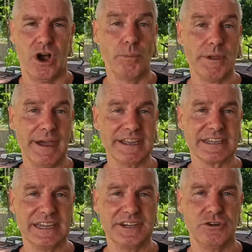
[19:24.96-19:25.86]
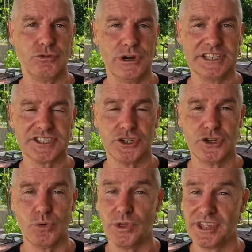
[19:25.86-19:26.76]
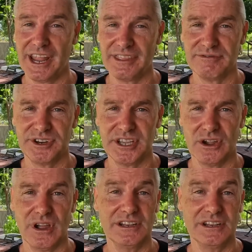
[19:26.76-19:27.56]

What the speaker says: I'll be back again really soon with another video.